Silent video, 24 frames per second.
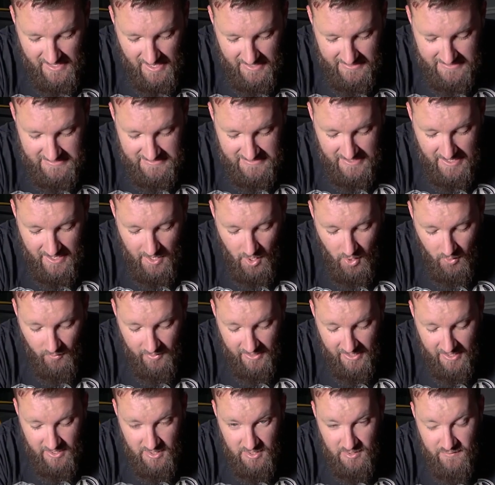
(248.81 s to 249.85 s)
and it's
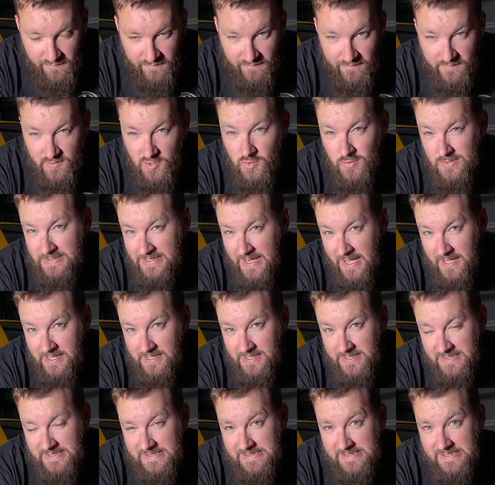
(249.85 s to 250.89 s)
now a few
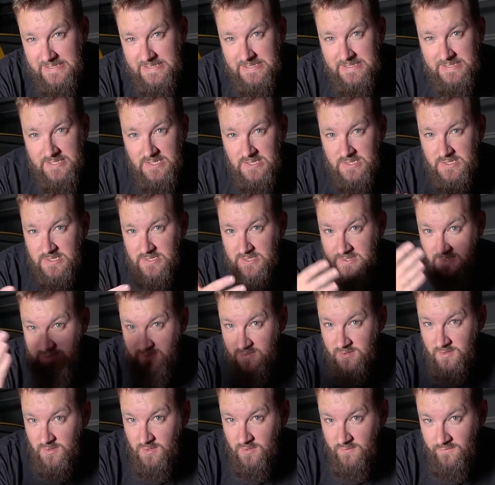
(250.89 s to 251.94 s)
days since
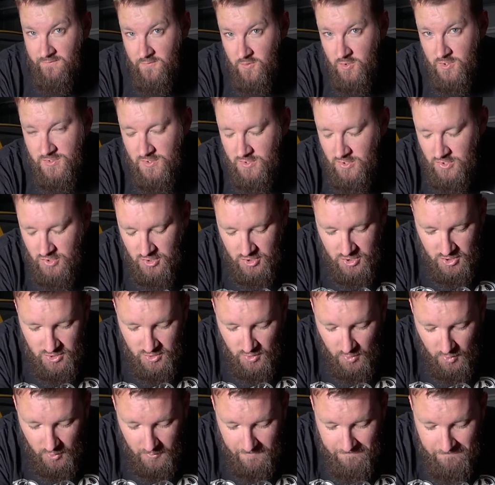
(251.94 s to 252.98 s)
the footage that you just
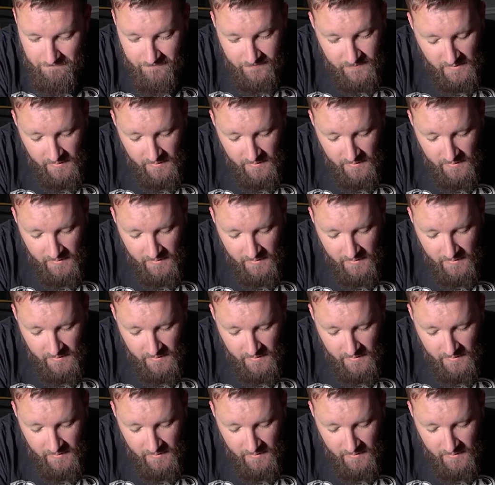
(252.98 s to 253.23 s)
saw.